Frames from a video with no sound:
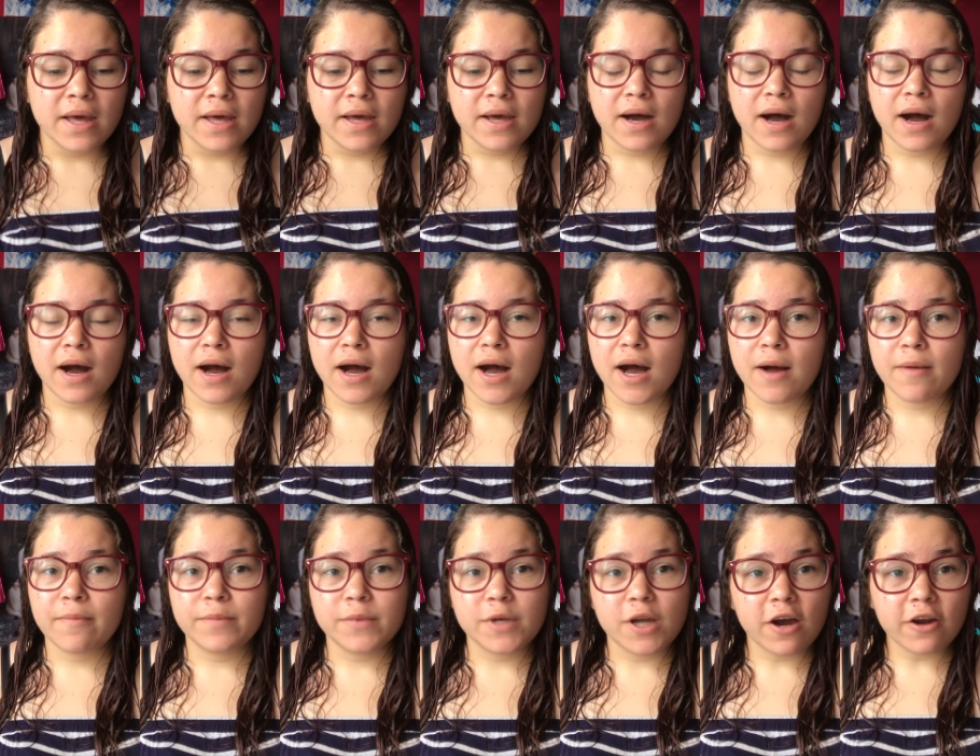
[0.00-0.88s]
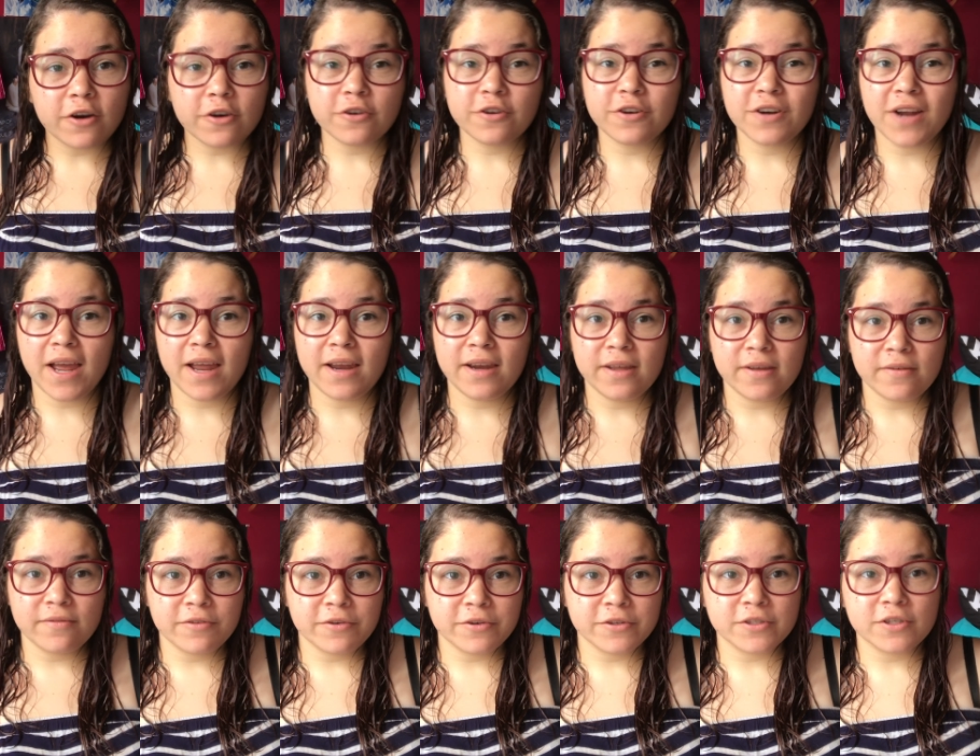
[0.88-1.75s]
Not heard any
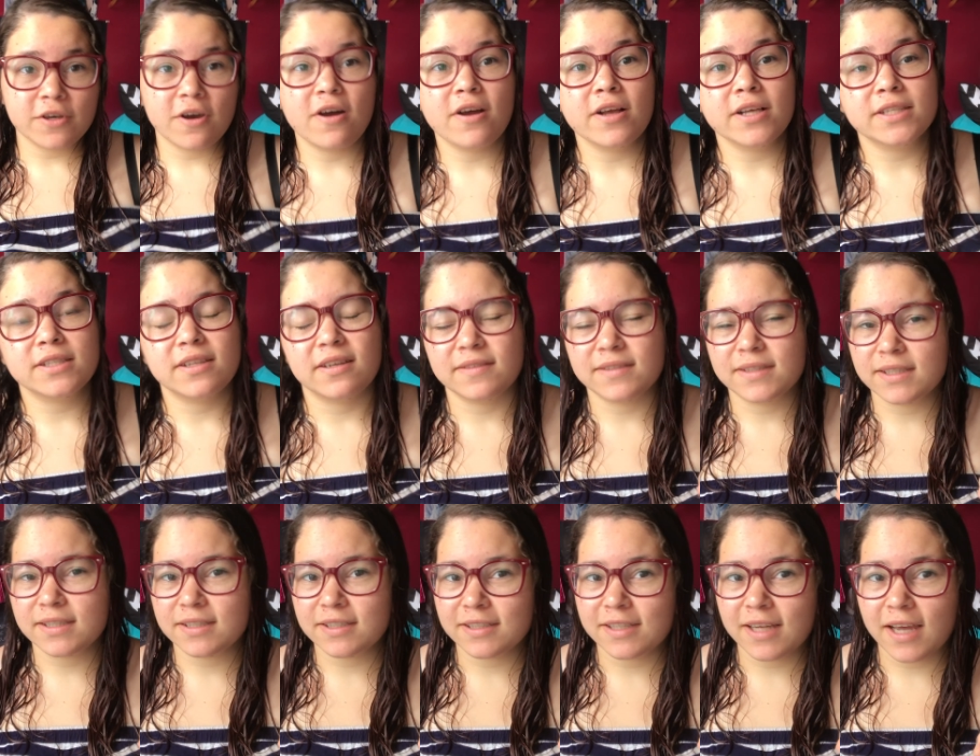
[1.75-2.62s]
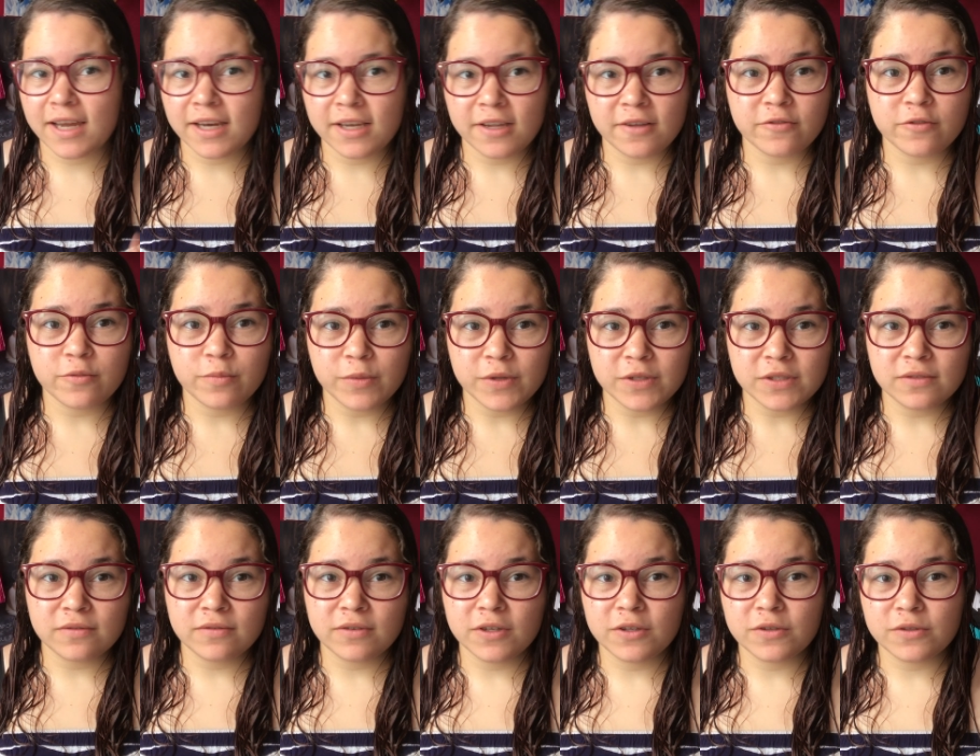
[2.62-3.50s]
of their songs, not seen any of the
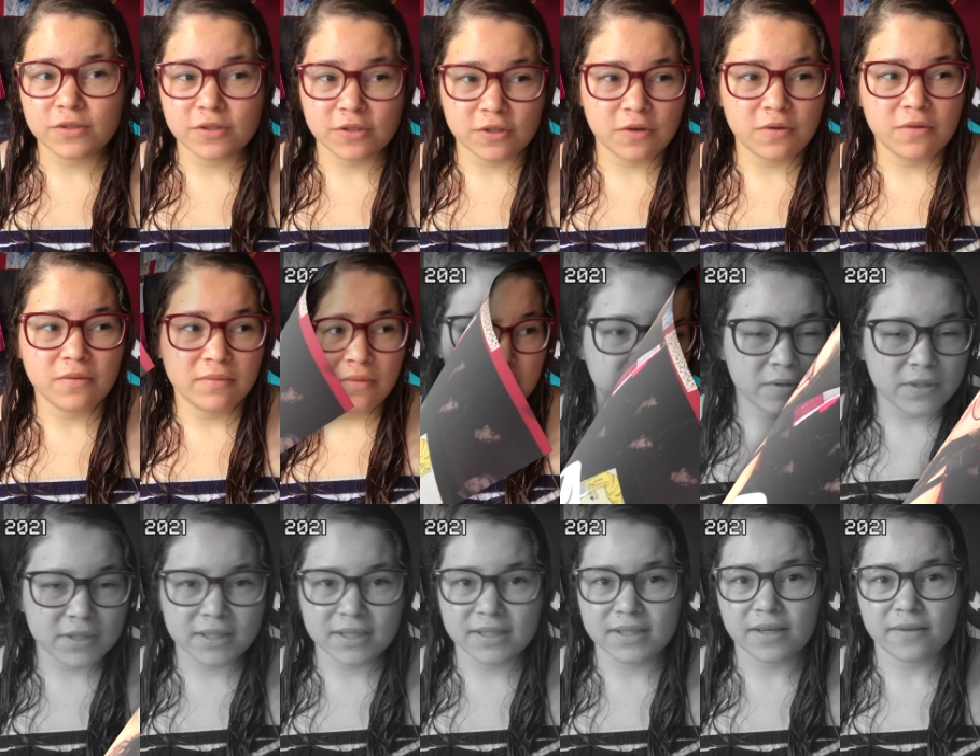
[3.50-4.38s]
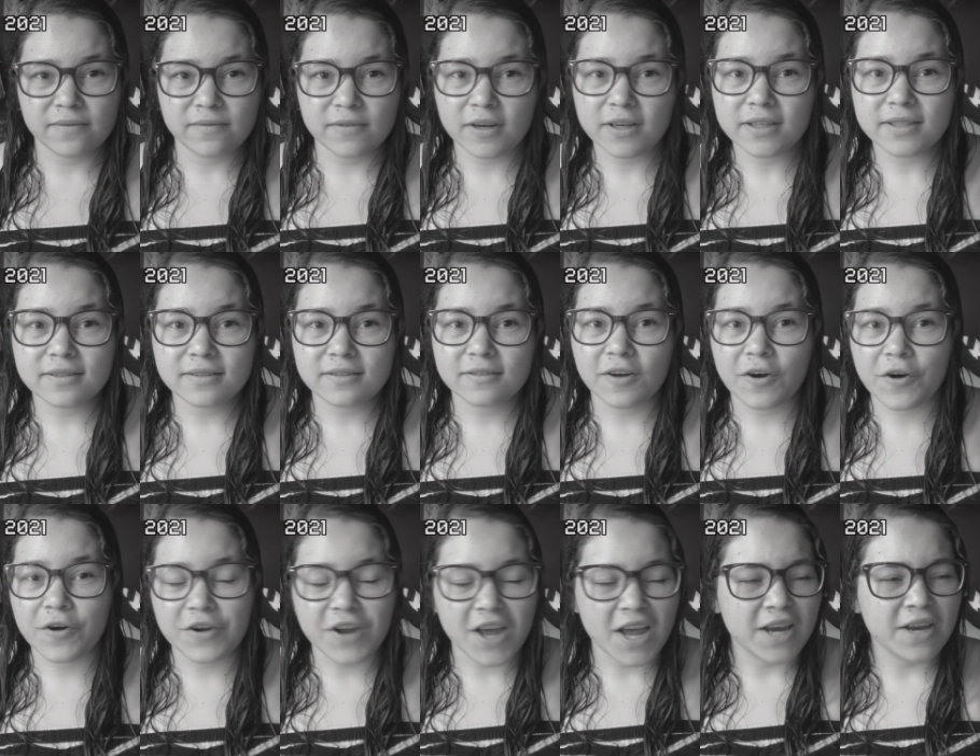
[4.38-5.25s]
music videos, so of course because I've not
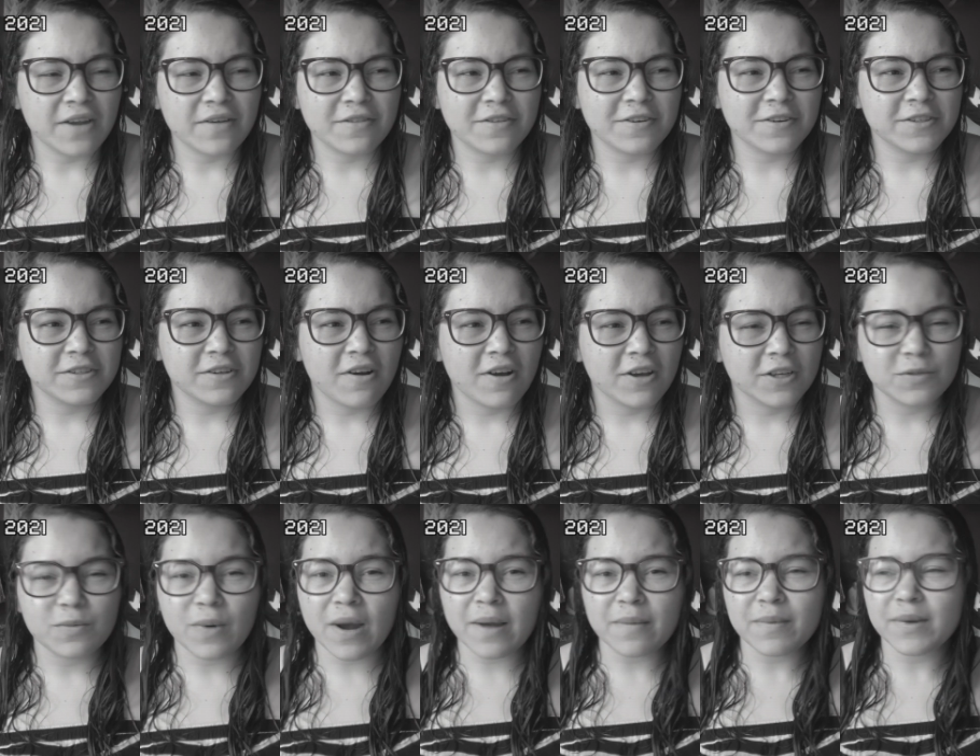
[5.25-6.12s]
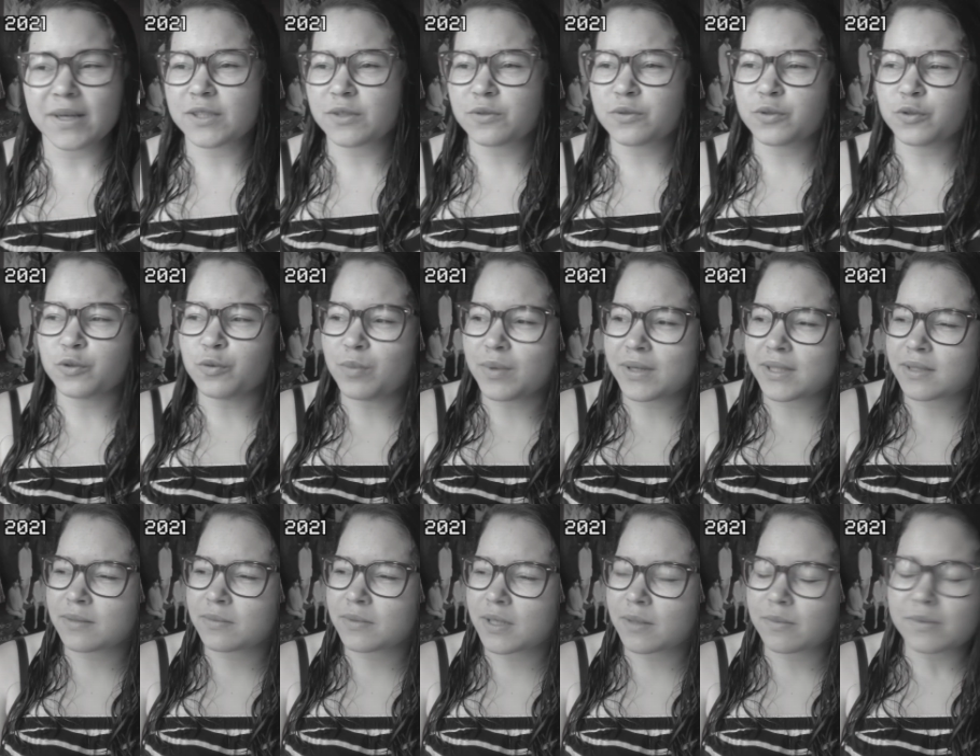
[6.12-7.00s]
heard any of their songs. Why am I so stupid
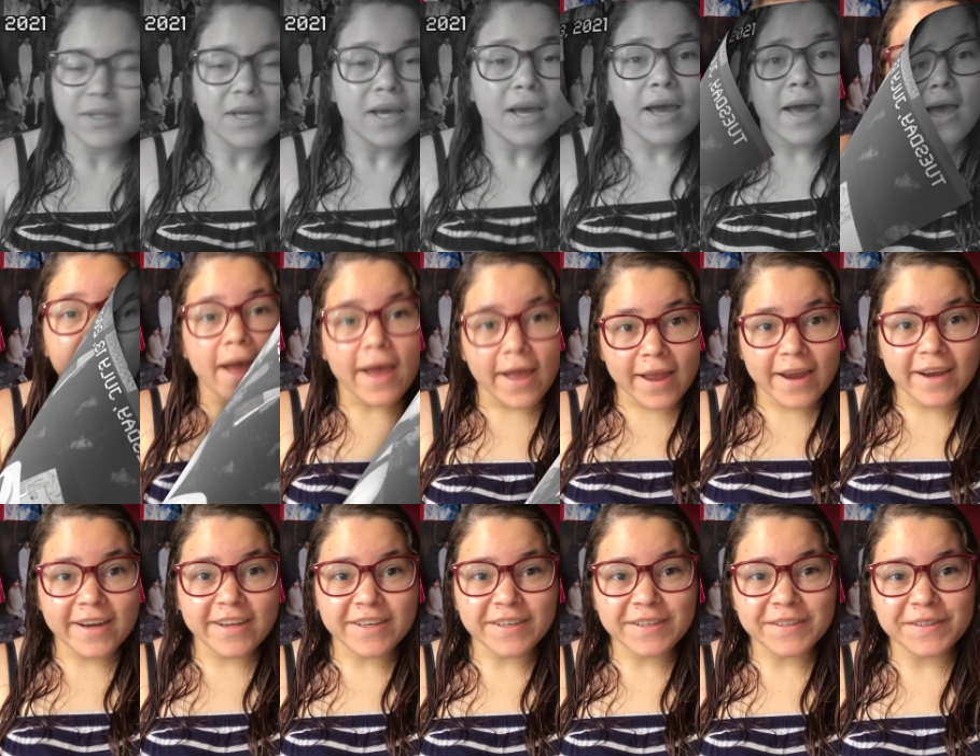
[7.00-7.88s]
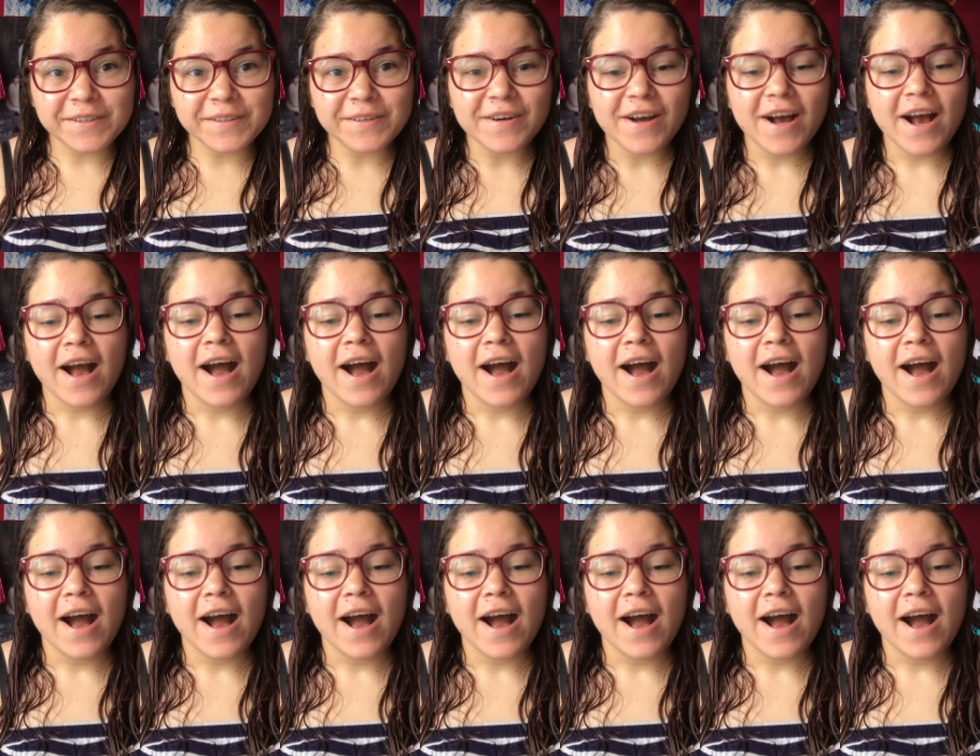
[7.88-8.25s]
sometimes? Anywho,